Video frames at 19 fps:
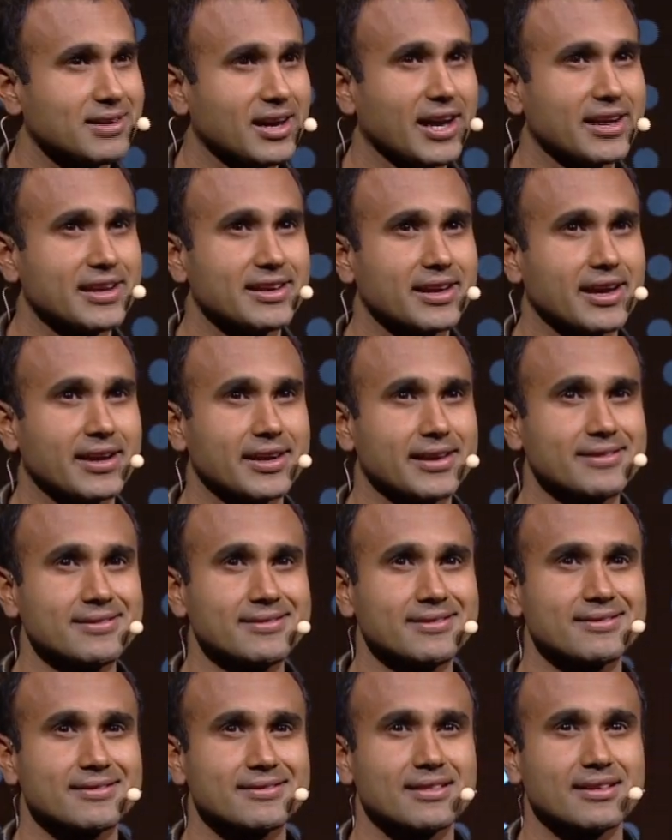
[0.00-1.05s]
ideating.
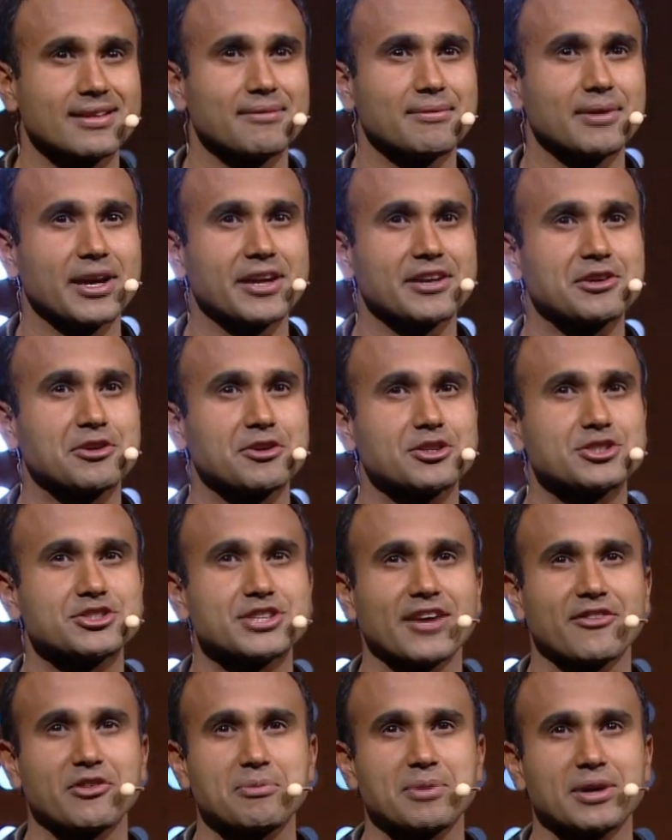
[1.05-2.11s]
I encourage
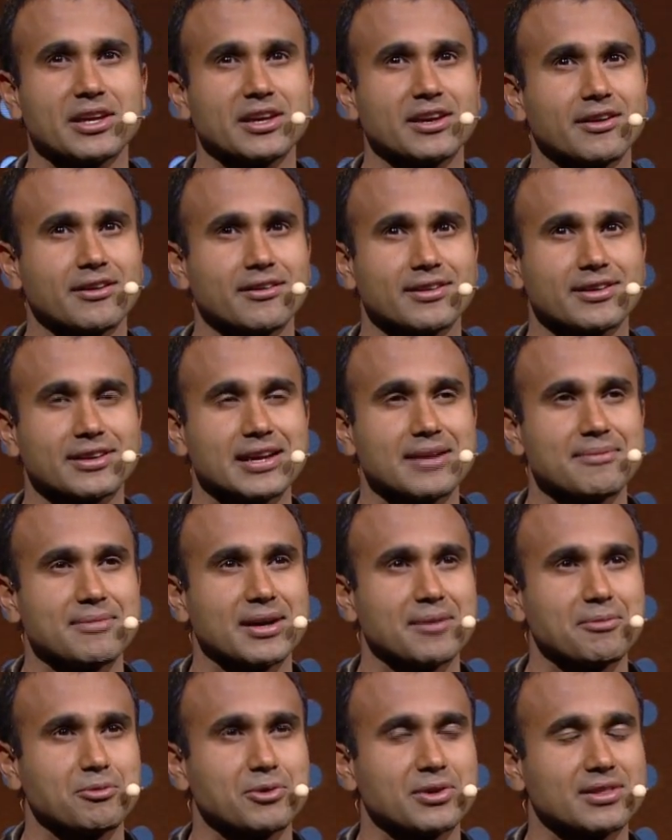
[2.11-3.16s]
everybody here to come
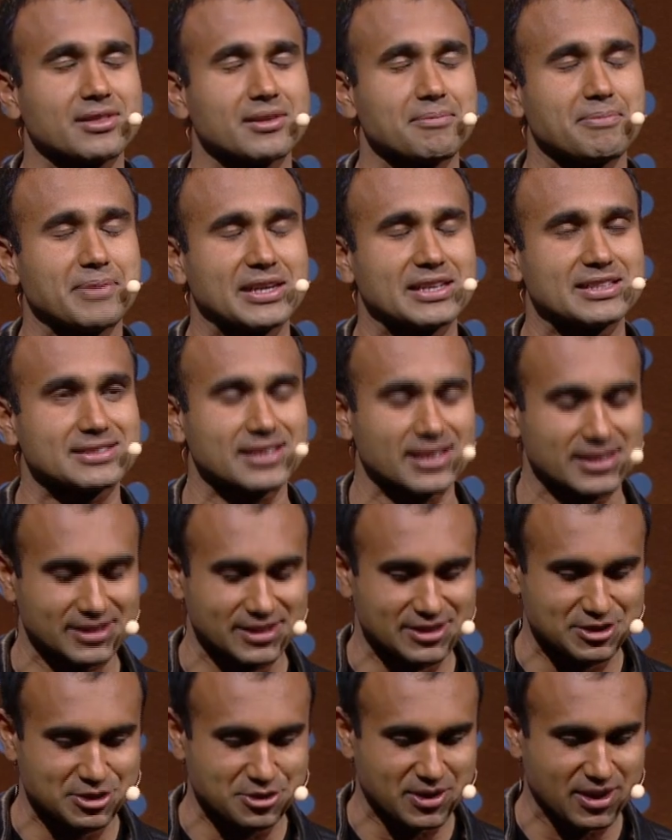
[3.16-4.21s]
up with the biggest
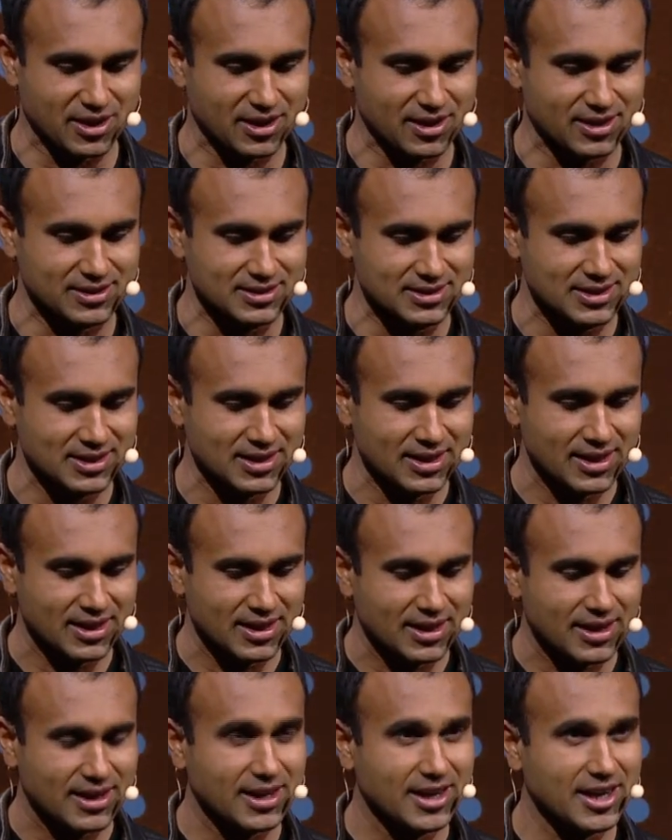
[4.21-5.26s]
ideas you can.
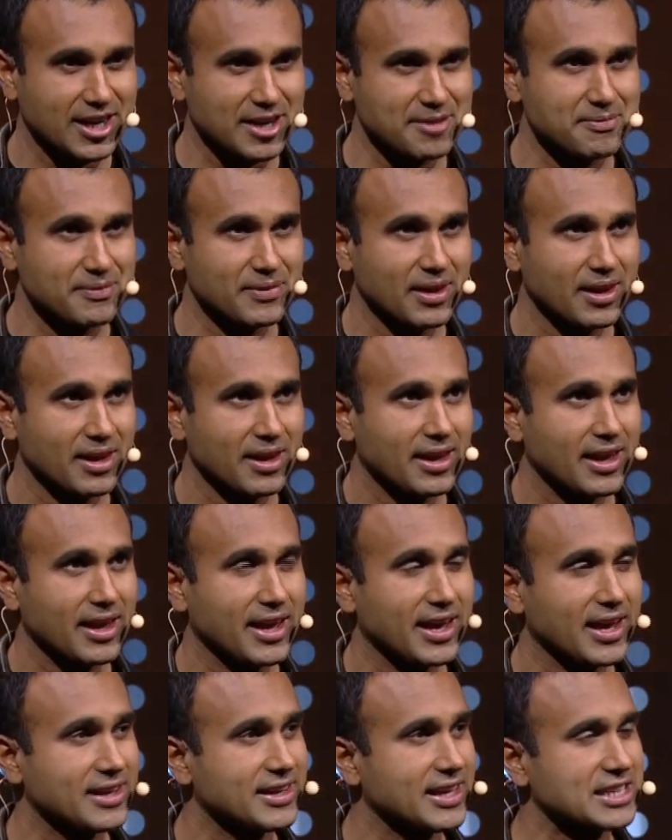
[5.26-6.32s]

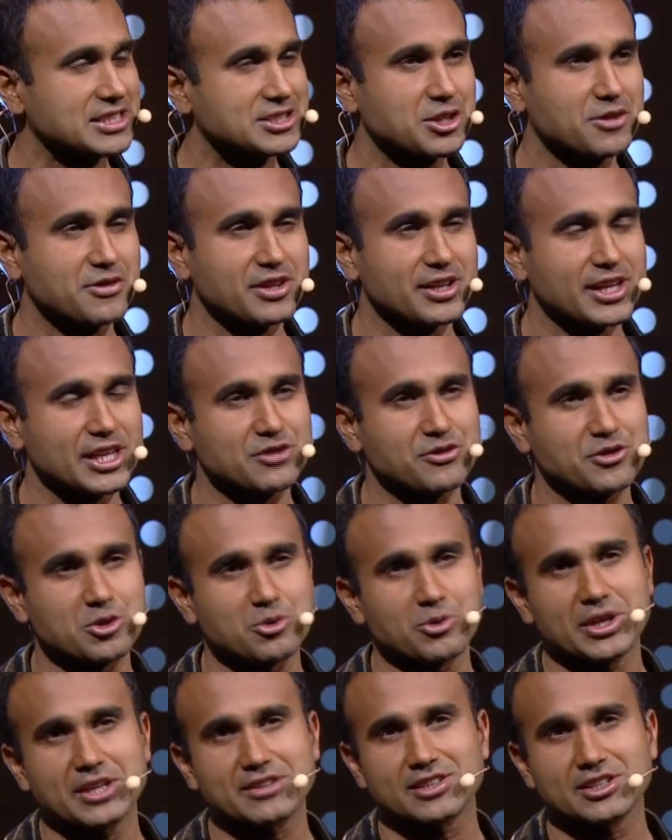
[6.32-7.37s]
And actually, over the next few
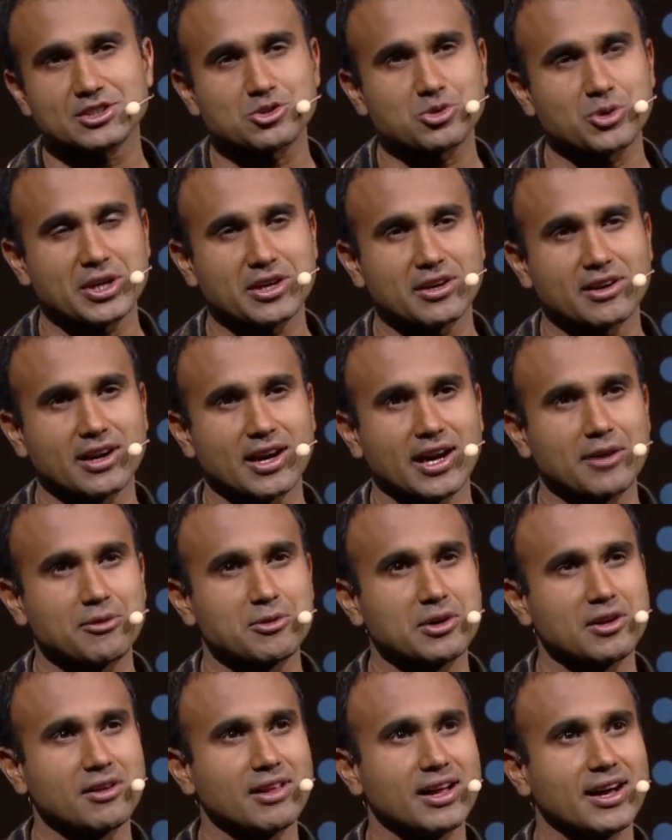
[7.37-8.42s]
weeks on Twitter, I
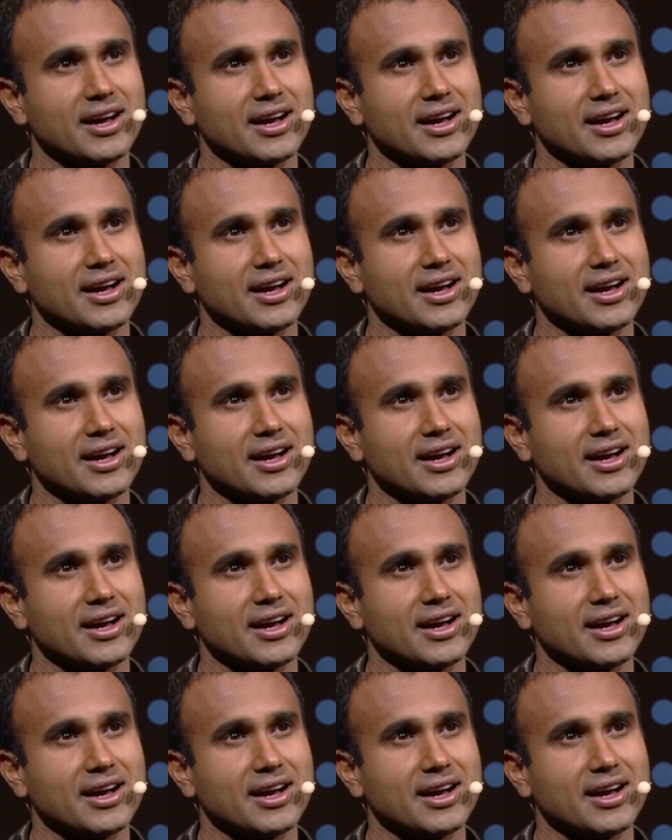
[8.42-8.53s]
will